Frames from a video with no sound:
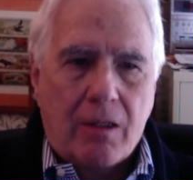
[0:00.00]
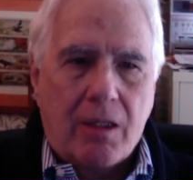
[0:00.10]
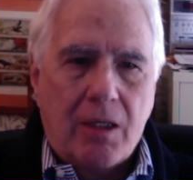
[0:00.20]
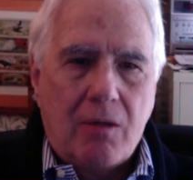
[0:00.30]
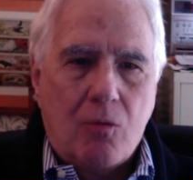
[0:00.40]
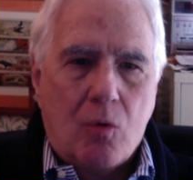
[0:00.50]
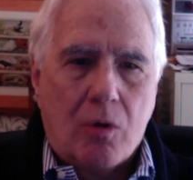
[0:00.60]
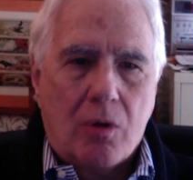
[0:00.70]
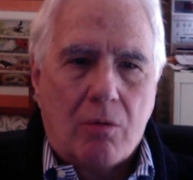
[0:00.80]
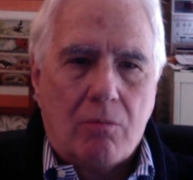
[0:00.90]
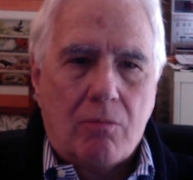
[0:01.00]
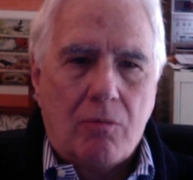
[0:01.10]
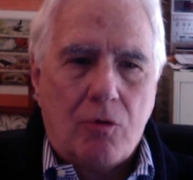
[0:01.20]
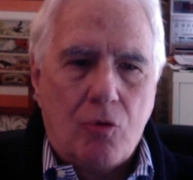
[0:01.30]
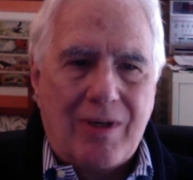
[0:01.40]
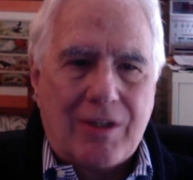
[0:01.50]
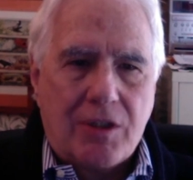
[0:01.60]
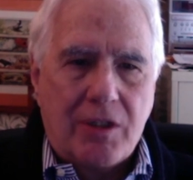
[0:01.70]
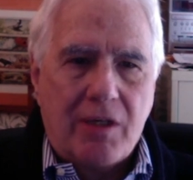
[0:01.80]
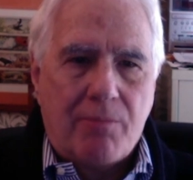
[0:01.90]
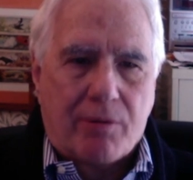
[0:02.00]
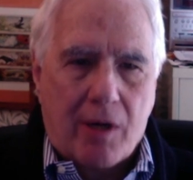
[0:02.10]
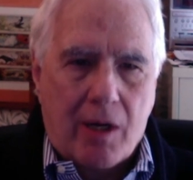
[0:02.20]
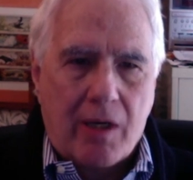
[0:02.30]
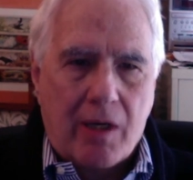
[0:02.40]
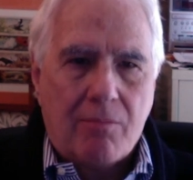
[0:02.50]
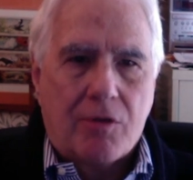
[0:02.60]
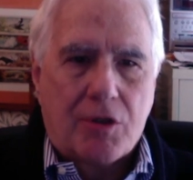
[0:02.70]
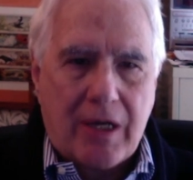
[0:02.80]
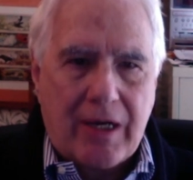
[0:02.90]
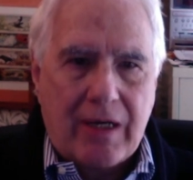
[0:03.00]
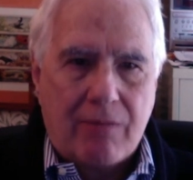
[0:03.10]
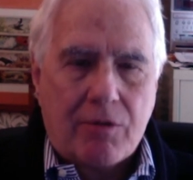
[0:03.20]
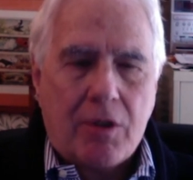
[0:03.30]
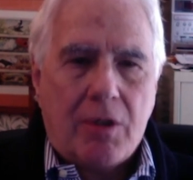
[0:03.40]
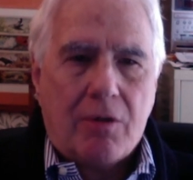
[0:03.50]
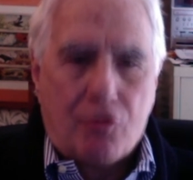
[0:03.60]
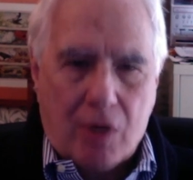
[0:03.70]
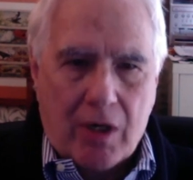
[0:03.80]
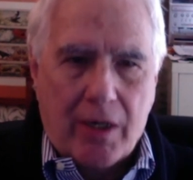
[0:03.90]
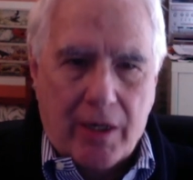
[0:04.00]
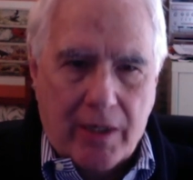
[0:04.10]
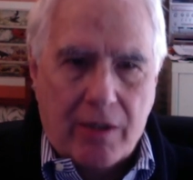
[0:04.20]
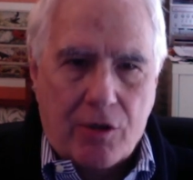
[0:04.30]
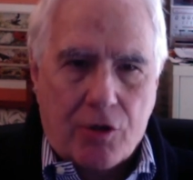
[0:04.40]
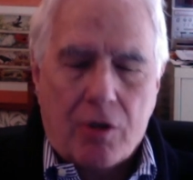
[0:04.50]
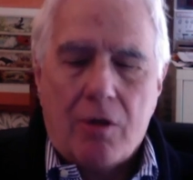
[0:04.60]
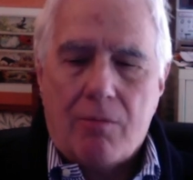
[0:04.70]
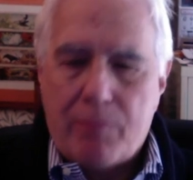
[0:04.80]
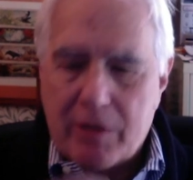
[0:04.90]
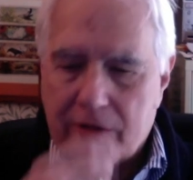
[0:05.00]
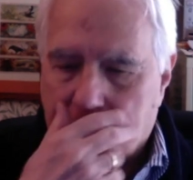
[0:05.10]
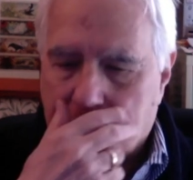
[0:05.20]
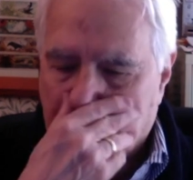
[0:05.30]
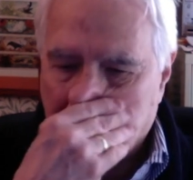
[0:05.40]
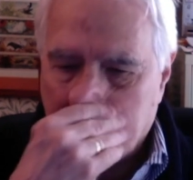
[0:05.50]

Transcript: They were USDA prime stamped dry aged beef.